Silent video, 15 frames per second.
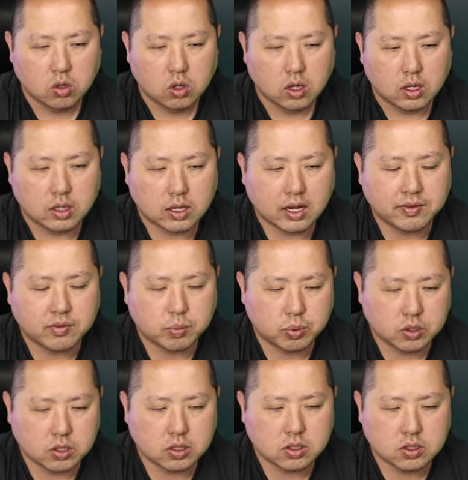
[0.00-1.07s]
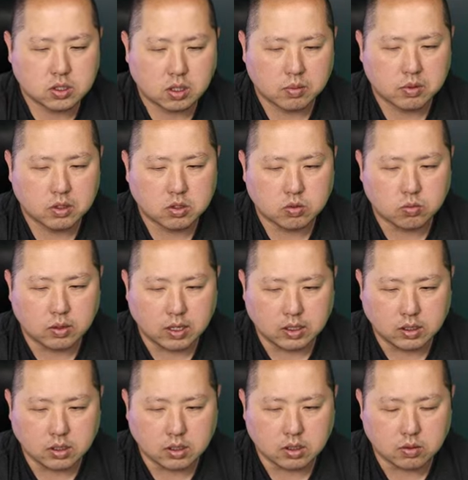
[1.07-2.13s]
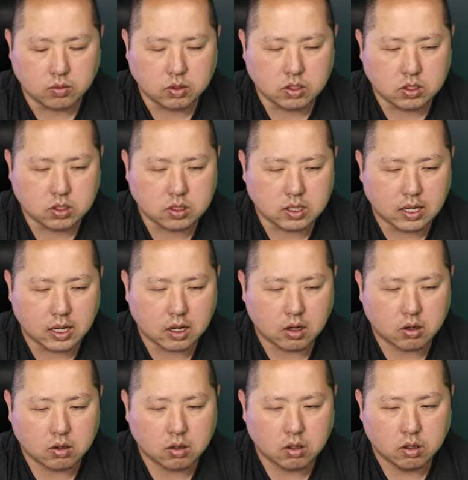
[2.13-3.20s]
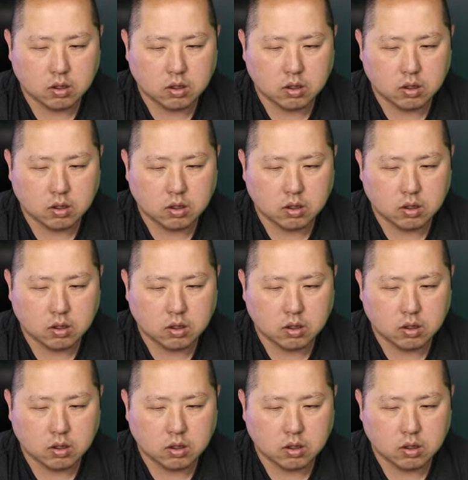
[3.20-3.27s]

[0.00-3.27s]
I think I had to put in some into Render, which is down.